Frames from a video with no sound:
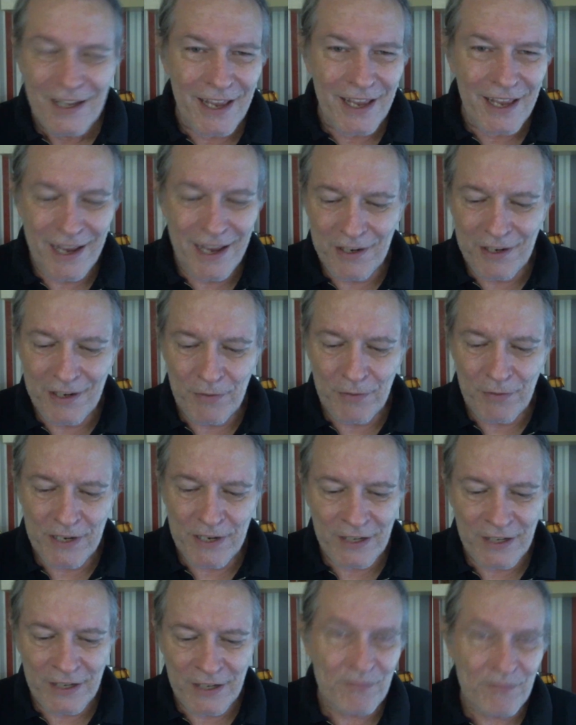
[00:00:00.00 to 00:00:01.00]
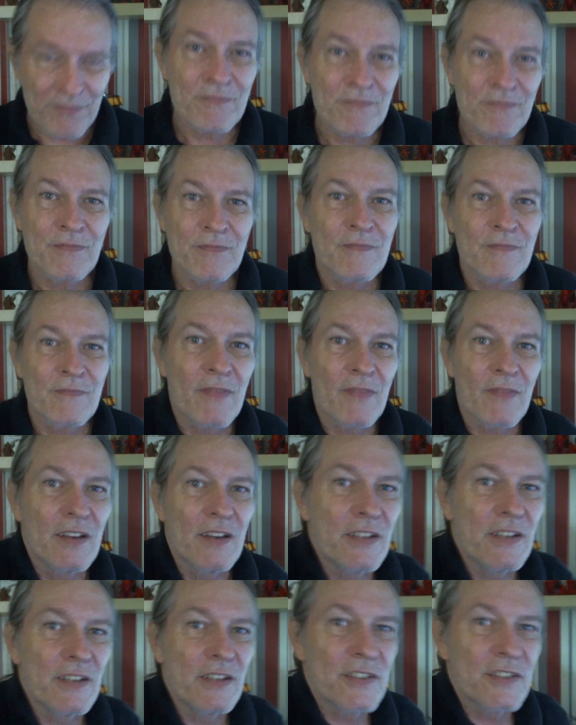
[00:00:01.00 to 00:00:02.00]
Anyway,
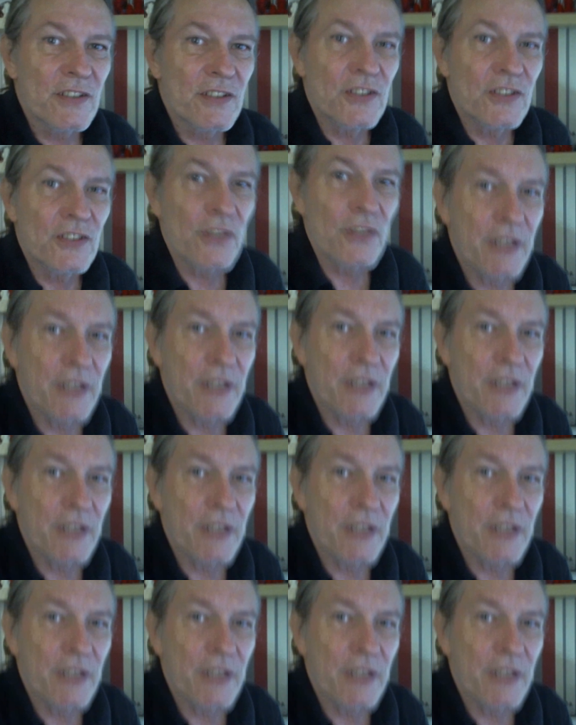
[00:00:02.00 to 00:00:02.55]
just to show